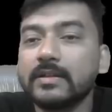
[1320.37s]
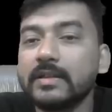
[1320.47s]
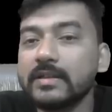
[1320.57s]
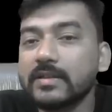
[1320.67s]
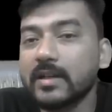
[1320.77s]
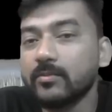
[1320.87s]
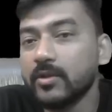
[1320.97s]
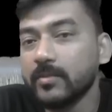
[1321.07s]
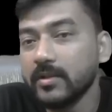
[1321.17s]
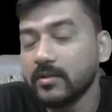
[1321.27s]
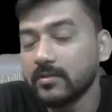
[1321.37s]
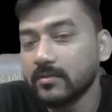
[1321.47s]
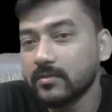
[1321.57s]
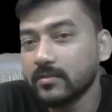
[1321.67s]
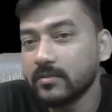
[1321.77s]
this term will be
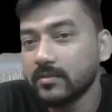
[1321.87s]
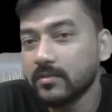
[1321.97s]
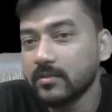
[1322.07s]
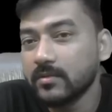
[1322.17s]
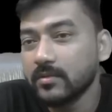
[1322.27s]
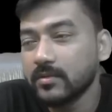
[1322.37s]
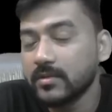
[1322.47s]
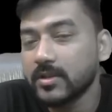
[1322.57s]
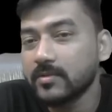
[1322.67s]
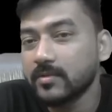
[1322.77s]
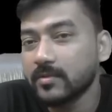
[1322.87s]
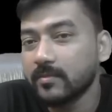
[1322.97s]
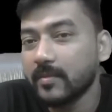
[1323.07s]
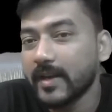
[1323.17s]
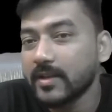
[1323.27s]
just
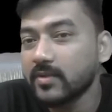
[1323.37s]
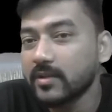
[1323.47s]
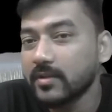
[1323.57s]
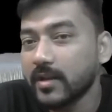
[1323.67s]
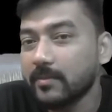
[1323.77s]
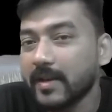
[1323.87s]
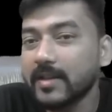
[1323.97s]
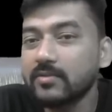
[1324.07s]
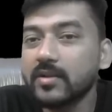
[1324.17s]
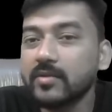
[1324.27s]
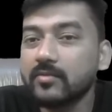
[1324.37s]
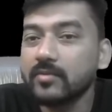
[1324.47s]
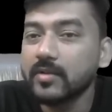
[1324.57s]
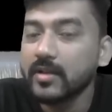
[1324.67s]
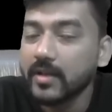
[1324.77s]
minus 1
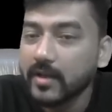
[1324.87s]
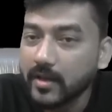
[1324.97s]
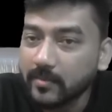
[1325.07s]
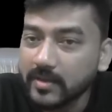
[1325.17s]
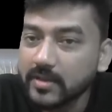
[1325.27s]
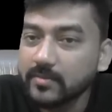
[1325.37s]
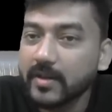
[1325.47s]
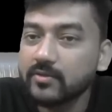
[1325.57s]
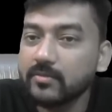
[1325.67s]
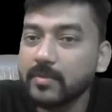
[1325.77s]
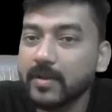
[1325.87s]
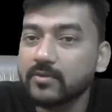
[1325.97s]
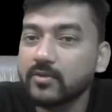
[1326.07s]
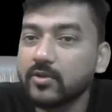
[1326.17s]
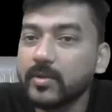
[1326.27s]
and this minus will be plus.
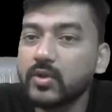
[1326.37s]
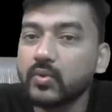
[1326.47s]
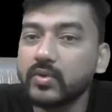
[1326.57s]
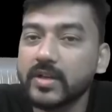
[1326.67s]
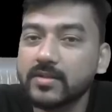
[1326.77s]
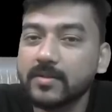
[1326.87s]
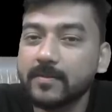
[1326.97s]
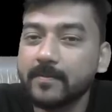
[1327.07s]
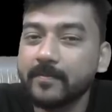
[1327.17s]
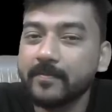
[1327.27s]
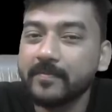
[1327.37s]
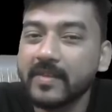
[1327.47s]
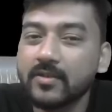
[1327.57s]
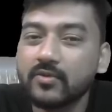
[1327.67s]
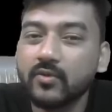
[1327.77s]
So it will be 2 just.
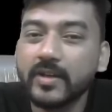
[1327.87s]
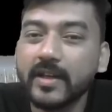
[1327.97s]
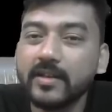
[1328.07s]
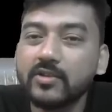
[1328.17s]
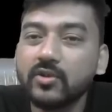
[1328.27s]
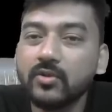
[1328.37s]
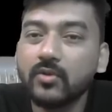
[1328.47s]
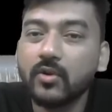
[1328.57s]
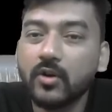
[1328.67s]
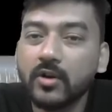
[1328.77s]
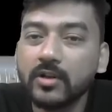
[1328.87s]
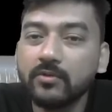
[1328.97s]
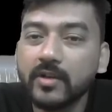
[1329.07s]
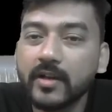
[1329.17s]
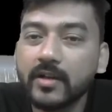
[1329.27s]
So when n is equal to odd, you
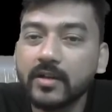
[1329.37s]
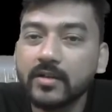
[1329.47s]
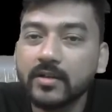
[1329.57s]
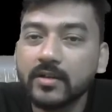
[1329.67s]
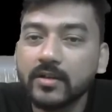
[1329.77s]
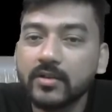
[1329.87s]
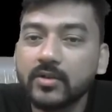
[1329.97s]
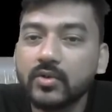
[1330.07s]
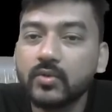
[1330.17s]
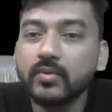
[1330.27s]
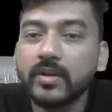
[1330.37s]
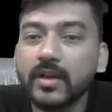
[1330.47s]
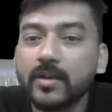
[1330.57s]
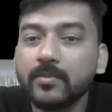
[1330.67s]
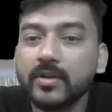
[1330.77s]
will get
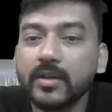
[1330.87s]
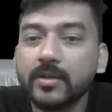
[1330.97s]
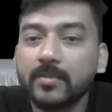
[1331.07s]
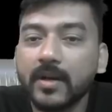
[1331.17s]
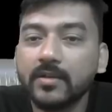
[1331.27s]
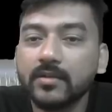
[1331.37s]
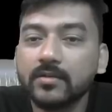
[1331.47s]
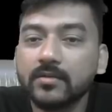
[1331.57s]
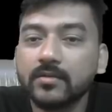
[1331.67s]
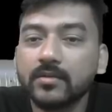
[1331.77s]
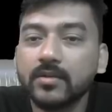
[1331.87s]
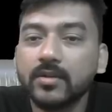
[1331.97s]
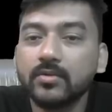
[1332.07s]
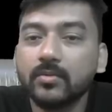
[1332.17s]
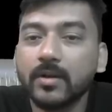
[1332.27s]
2k upon n pi
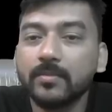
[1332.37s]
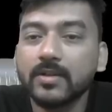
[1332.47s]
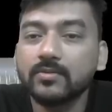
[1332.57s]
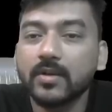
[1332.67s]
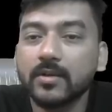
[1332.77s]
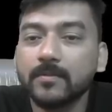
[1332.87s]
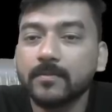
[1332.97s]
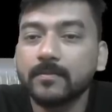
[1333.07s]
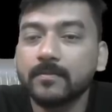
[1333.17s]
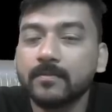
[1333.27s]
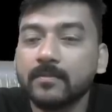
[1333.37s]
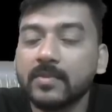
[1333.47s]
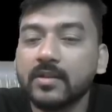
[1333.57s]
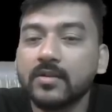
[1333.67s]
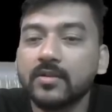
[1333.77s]
into 1 plus 1.
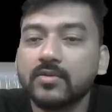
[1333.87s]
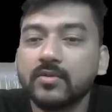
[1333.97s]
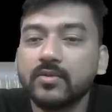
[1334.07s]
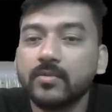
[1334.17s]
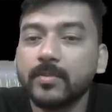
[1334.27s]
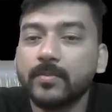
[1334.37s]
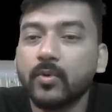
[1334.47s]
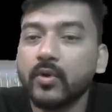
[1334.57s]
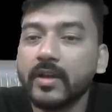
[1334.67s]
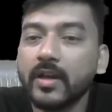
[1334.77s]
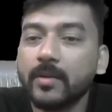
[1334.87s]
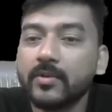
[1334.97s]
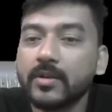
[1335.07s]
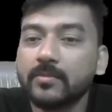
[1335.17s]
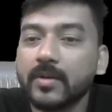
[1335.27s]
So it will be 4k upon
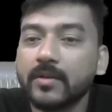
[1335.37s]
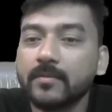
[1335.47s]
n pi.